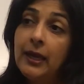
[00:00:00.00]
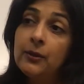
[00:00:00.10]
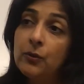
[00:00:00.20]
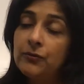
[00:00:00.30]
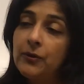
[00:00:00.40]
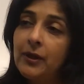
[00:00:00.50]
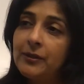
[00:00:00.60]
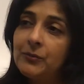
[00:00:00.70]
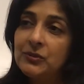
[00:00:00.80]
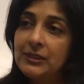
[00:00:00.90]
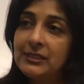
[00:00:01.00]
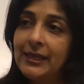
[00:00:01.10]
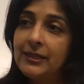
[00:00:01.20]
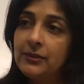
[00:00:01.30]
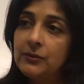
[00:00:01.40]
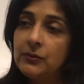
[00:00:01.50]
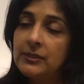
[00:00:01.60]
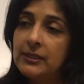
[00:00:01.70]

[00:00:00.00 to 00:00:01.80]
And overall, the most exciting news